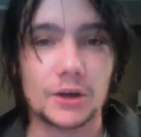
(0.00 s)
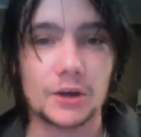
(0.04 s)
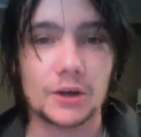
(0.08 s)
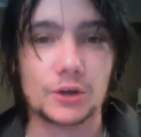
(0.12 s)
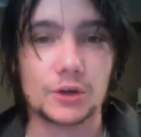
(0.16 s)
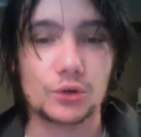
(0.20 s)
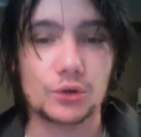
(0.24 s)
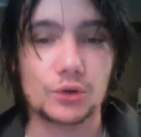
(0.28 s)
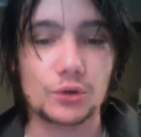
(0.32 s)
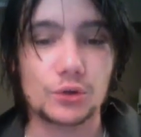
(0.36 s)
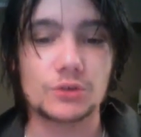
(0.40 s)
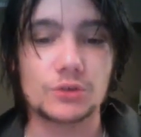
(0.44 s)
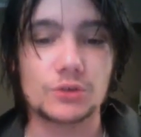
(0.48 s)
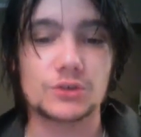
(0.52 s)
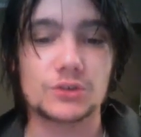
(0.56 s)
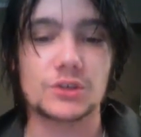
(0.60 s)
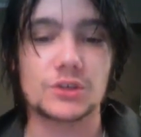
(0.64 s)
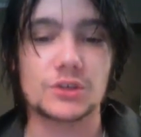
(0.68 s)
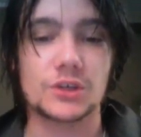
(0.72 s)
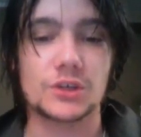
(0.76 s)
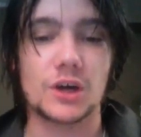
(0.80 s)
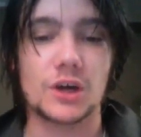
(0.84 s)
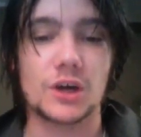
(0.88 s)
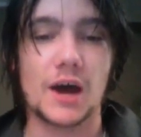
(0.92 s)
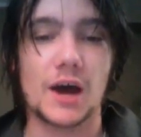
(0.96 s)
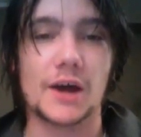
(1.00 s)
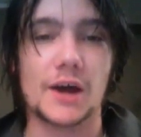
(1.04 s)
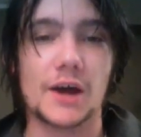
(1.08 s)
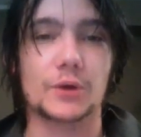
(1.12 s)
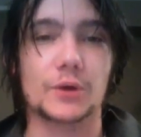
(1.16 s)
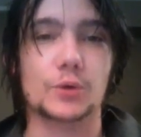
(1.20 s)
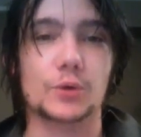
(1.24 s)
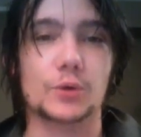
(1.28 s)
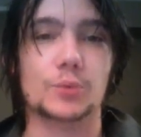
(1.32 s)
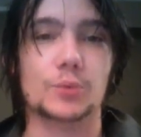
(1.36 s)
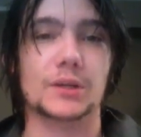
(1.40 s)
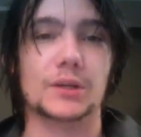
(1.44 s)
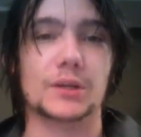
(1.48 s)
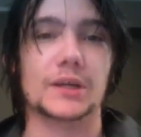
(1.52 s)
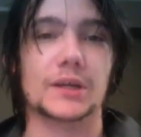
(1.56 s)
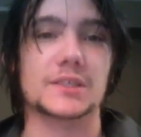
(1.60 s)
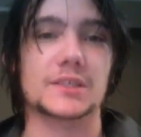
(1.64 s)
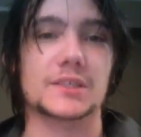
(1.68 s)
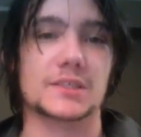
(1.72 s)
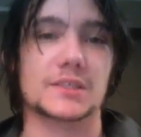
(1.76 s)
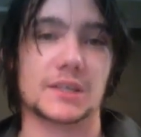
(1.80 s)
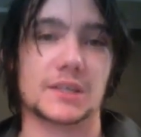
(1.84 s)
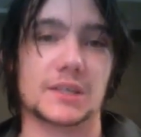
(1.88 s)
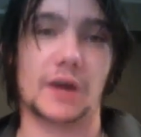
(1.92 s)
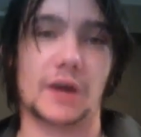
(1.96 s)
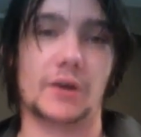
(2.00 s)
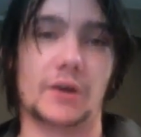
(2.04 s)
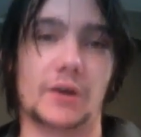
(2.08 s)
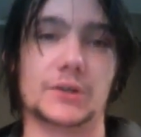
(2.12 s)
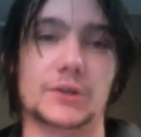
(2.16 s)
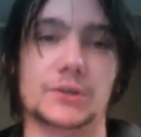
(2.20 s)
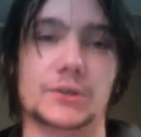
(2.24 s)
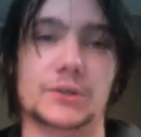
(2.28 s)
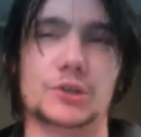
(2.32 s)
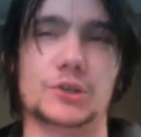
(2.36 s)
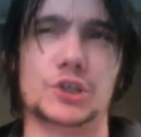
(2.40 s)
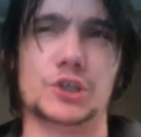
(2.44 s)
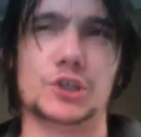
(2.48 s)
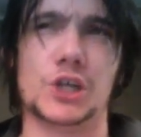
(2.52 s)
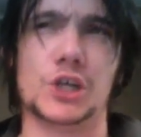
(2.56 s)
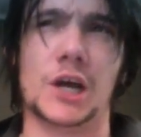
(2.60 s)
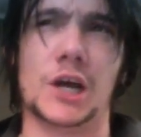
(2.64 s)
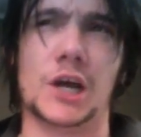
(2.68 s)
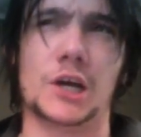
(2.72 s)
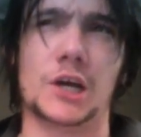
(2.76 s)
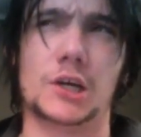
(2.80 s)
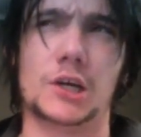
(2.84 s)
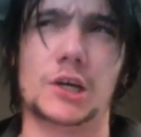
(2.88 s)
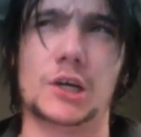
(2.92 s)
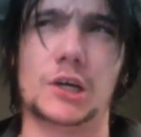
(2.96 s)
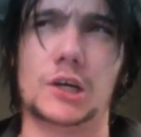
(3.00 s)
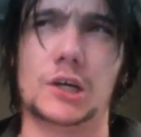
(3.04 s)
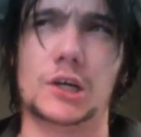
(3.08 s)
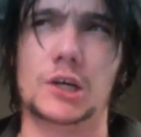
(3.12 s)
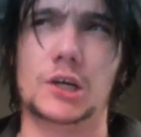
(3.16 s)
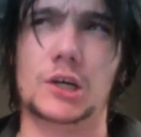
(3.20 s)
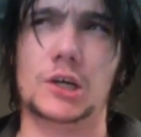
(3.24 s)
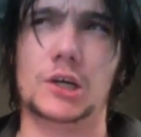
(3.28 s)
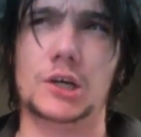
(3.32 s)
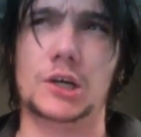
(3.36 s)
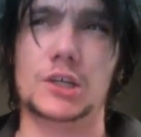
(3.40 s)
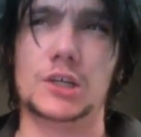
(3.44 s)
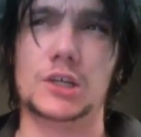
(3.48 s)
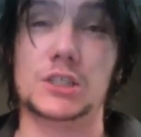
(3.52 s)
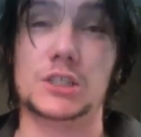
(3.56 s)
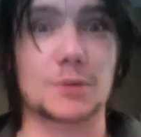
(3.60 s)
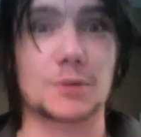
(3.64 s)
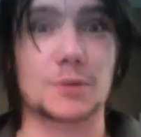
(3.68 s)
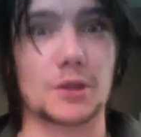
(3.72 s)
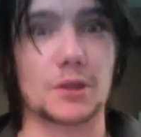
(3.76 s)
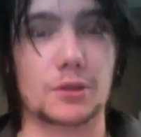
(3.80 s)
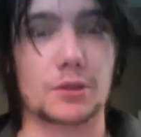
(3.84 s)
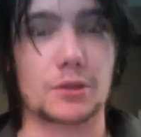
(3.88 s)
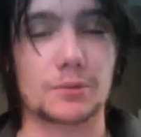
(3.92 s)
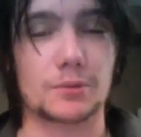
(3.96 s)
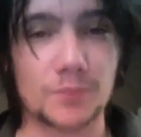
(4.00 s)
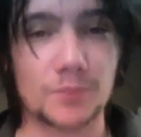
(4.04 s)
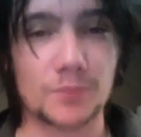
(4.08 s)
kudos to the guy who plays the character Jack Smith